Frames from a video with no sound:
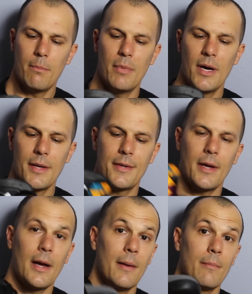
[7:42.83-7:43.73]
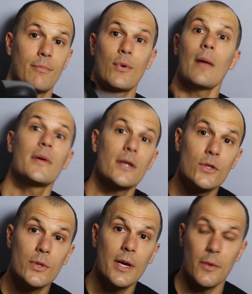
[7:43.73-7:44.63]
but I'm probably gonna
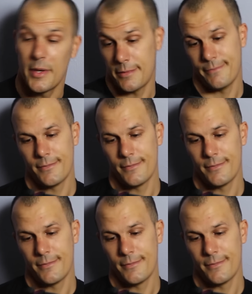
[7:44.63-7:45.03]
do it anyway.